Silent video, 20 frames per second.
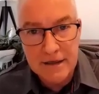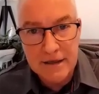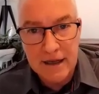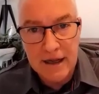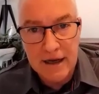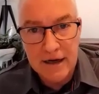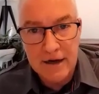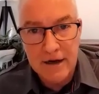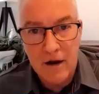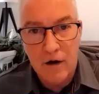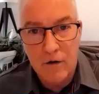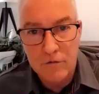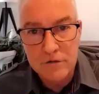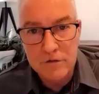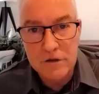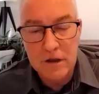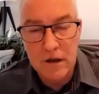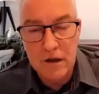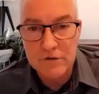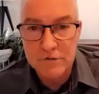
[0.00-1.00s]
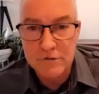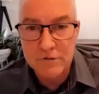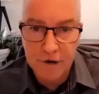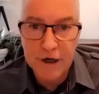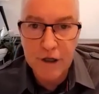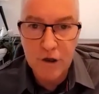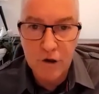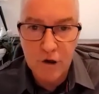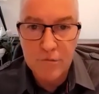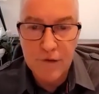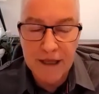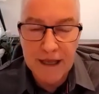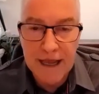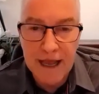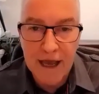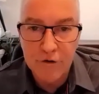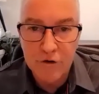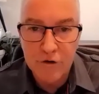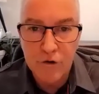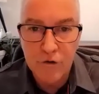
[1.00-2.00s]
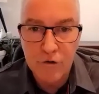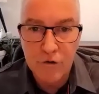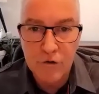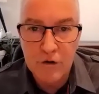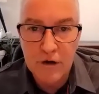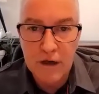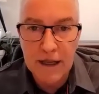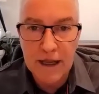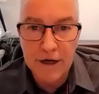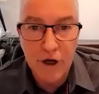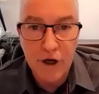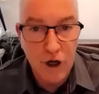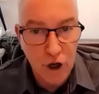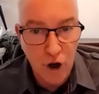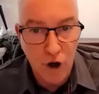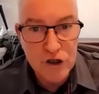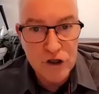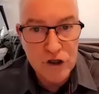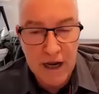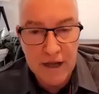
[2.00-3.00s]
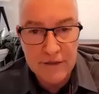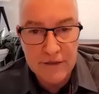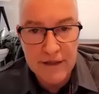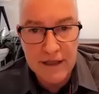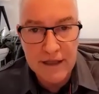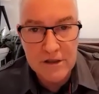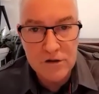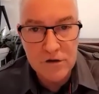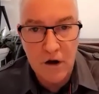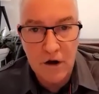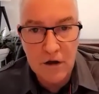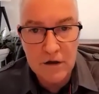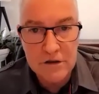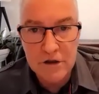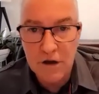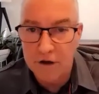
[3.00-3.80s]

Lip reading: I was pretty good at being able to negotiate that side,